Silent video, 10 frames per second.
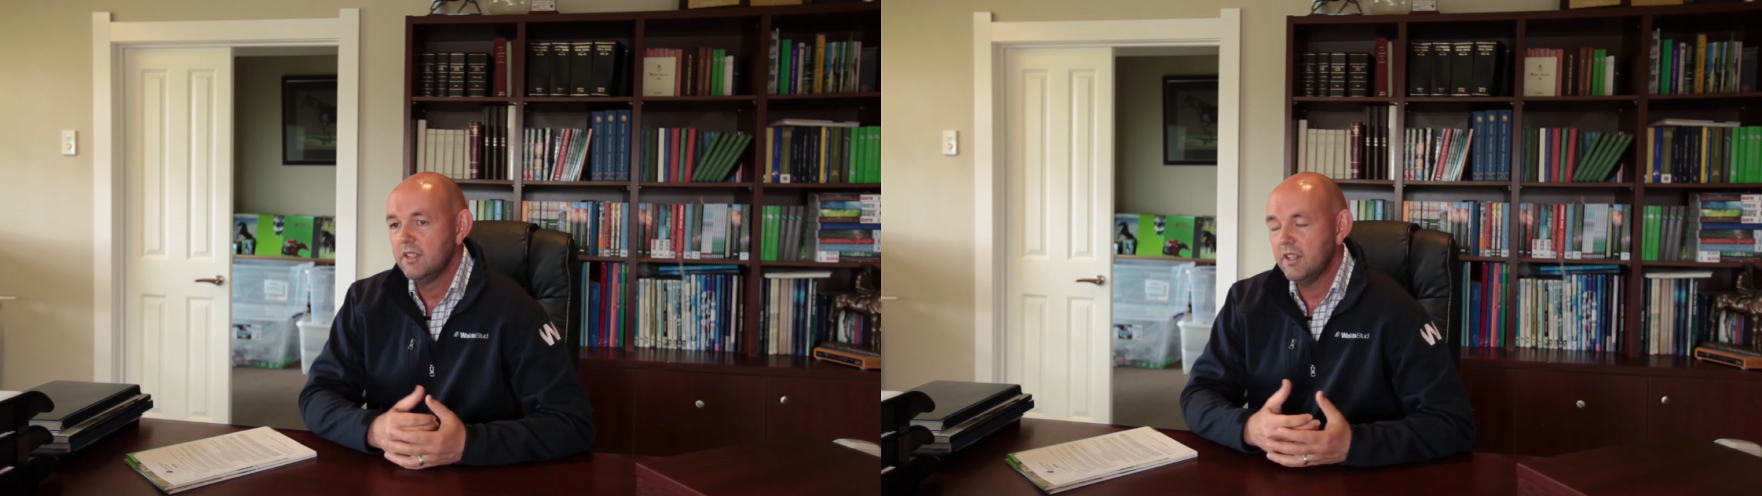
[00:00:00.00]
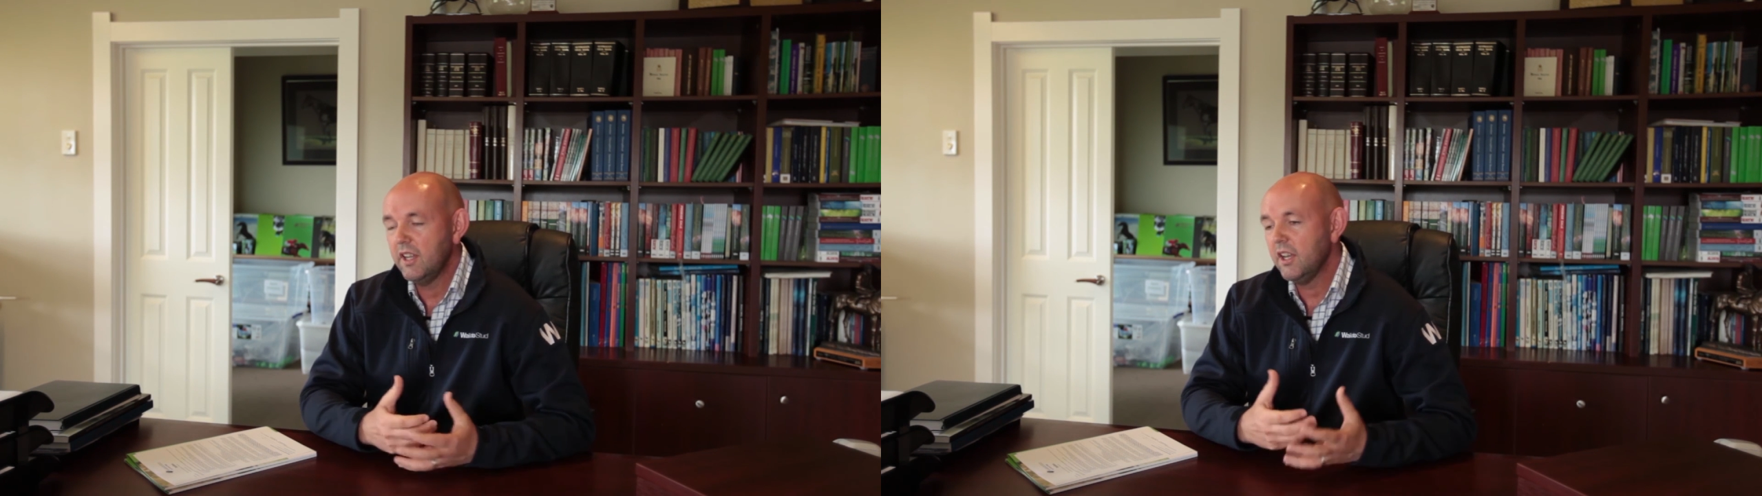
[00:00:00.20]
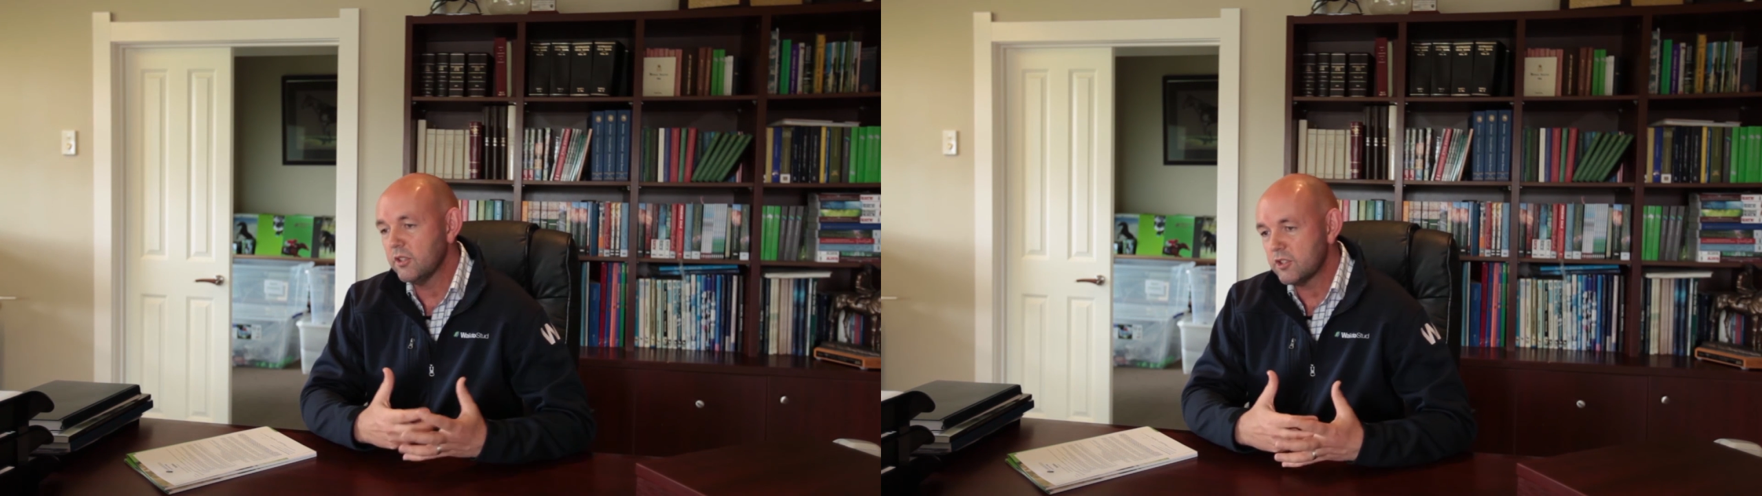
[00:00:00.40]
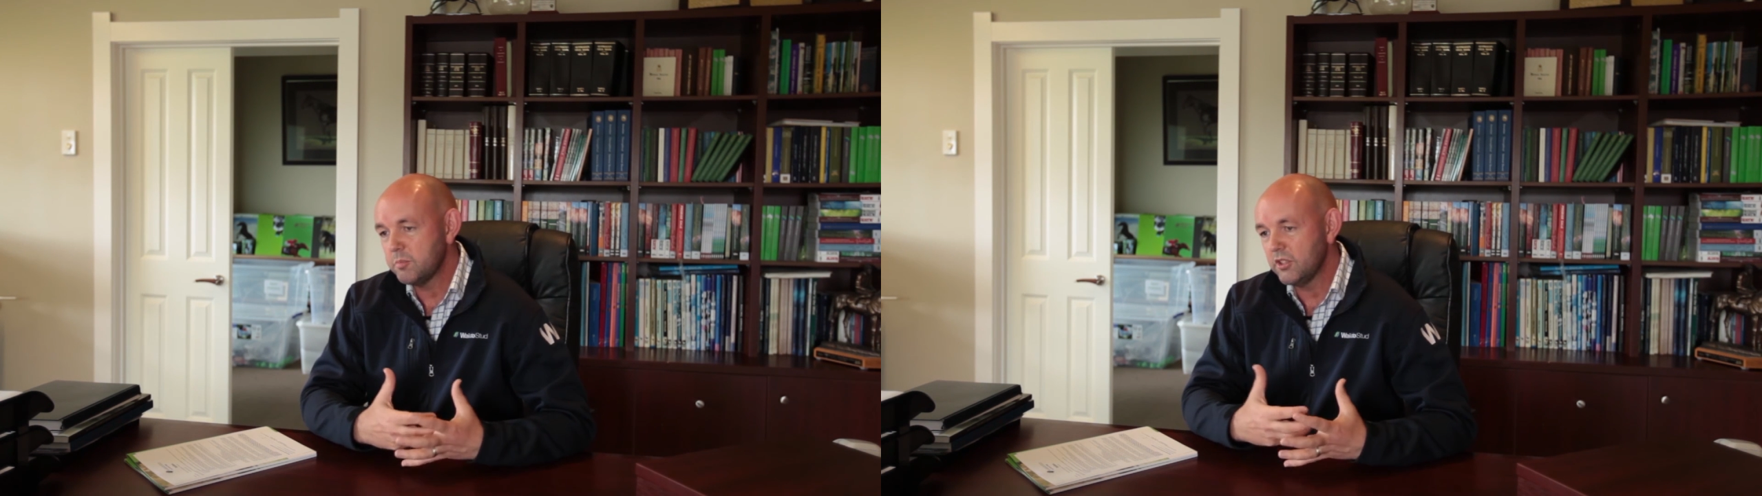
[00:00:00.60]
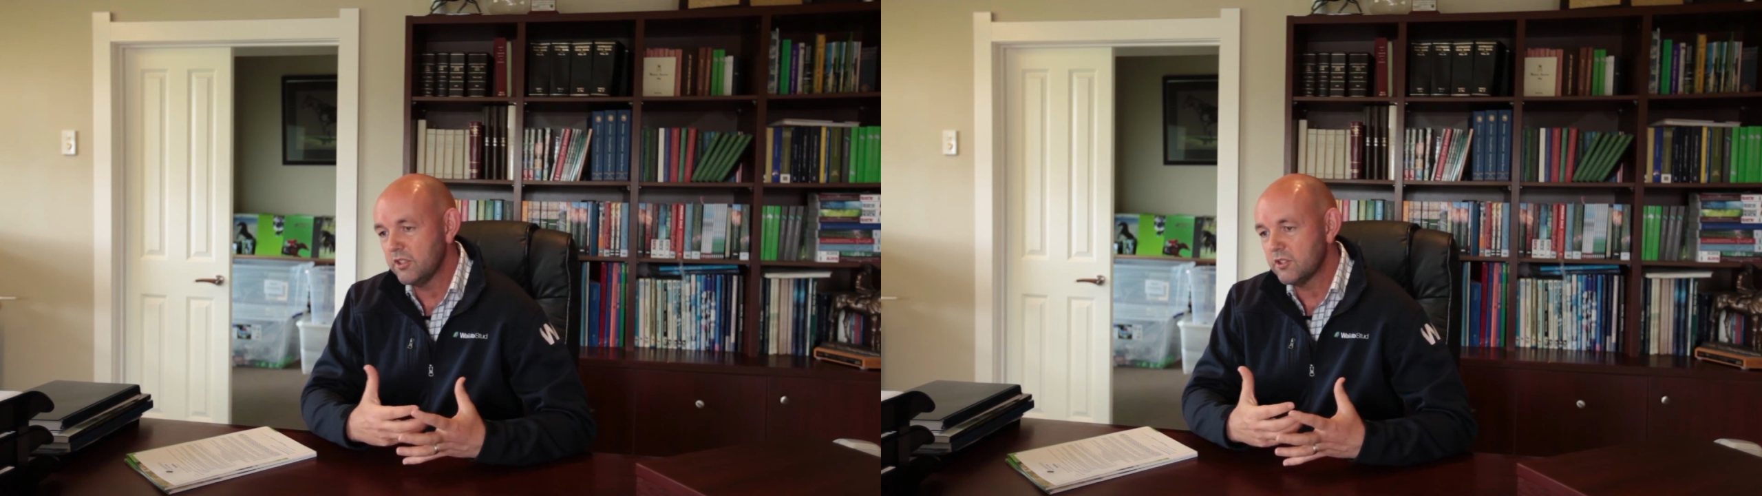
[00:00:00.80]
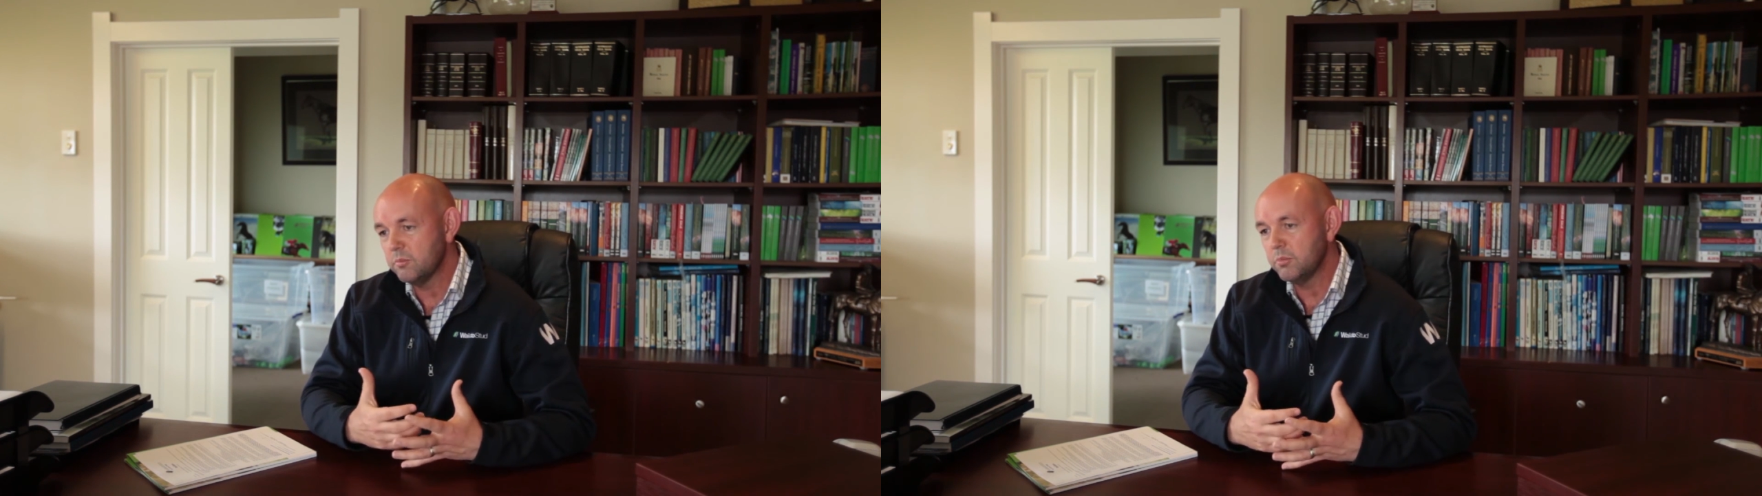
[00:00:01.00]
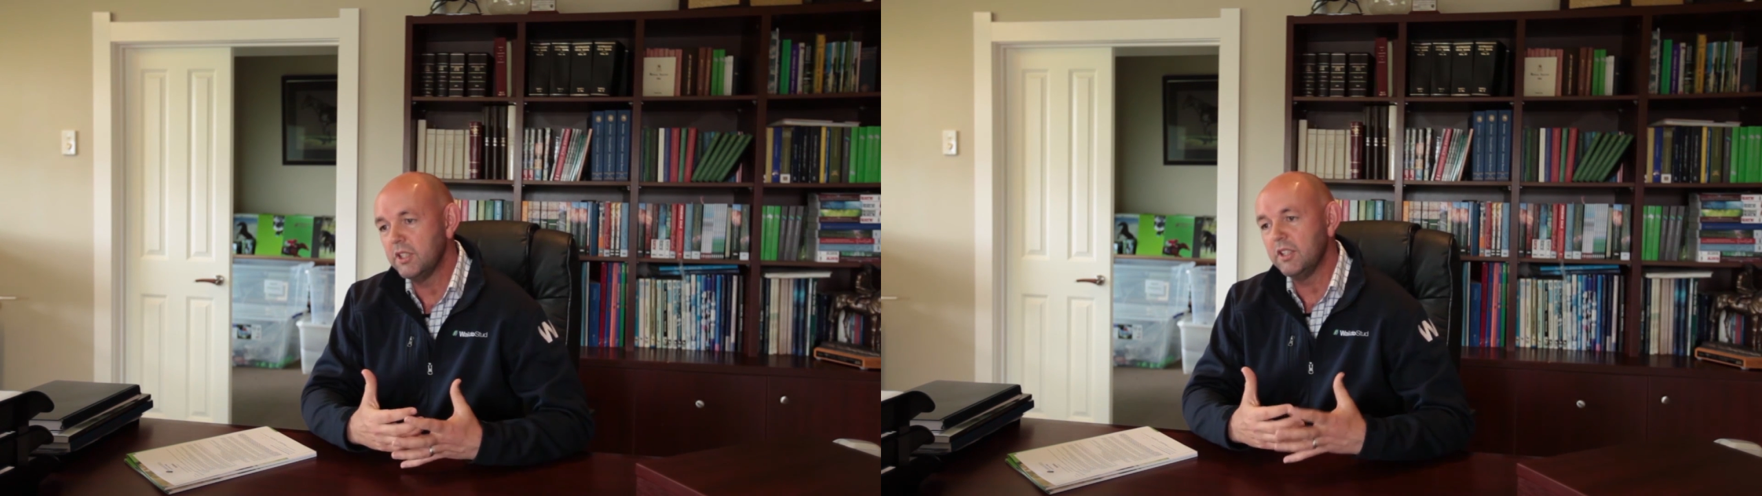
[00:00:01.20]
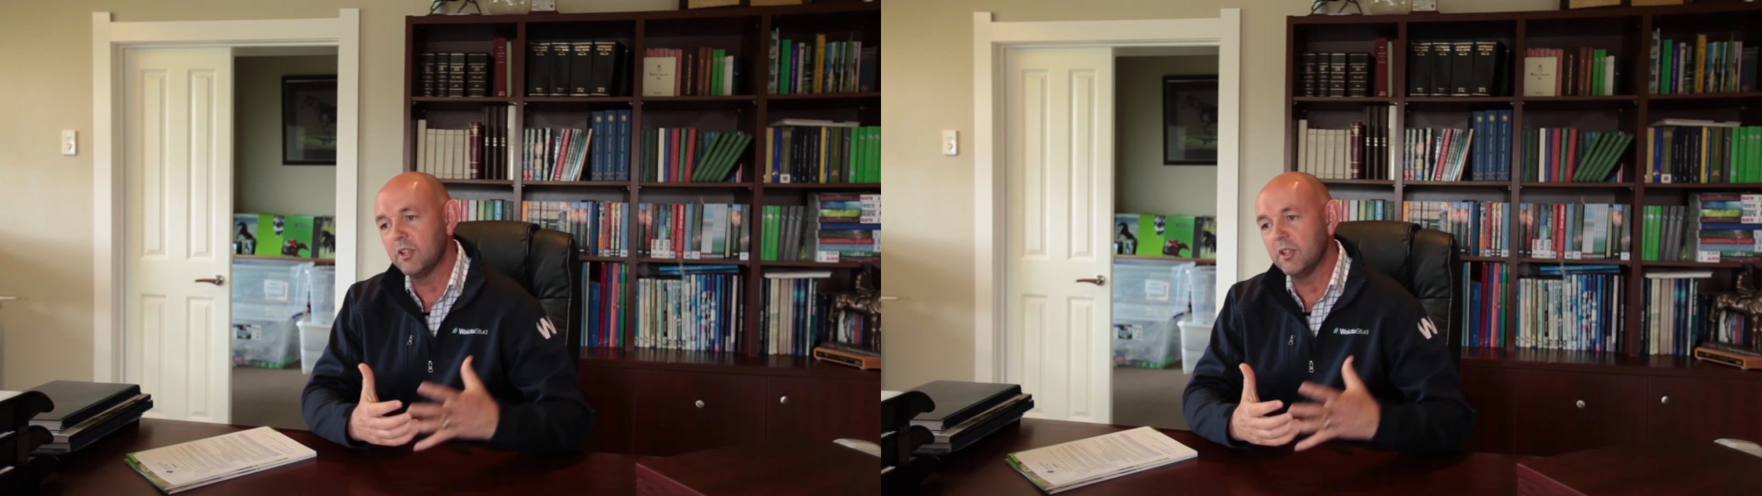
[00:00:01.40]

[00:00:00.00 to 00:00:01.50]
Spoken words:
our experience in breeding,